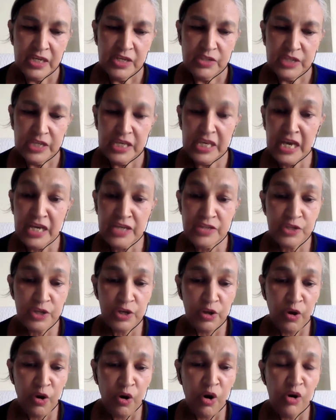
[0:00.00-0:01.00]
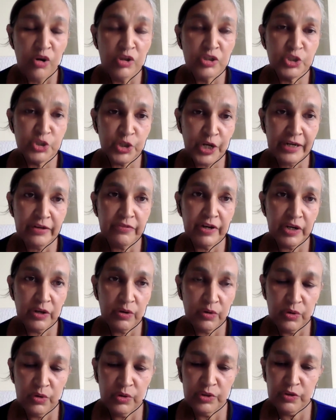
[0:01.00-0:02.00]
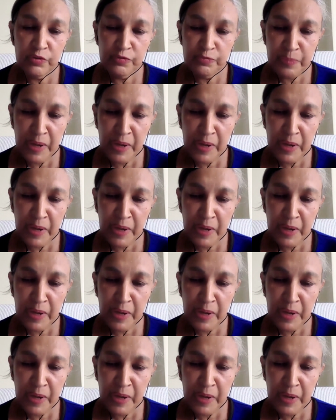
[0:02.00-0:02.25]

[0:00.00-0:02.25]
So he has a long track record of